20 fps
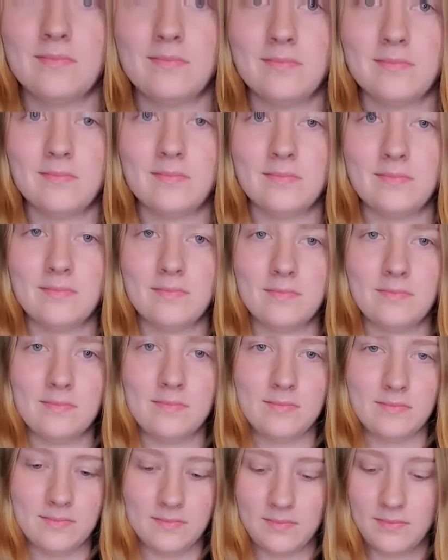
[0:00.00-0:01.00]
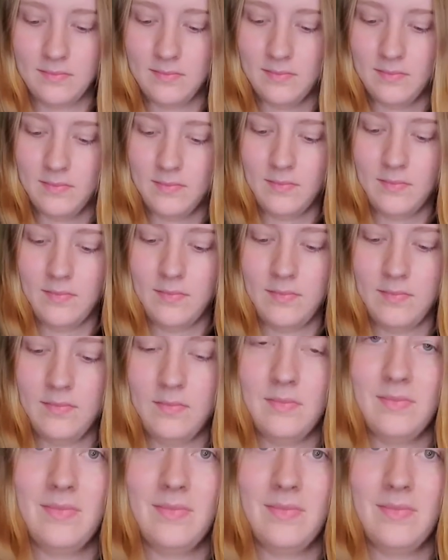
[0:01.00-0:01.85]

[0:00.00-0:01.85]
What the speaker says: (silence)